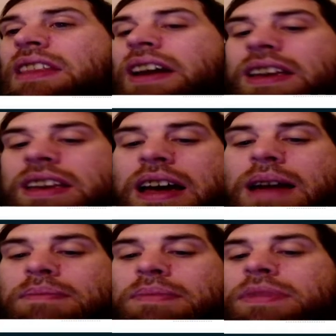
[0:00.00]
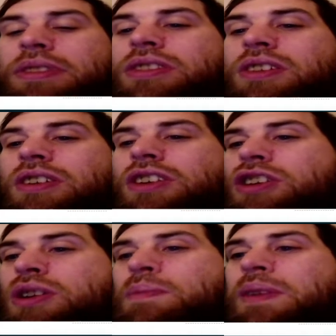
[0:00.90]
like the
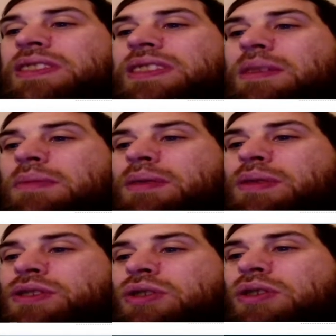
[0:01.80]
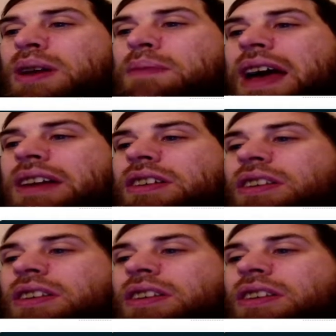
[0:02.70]
human that we were talking about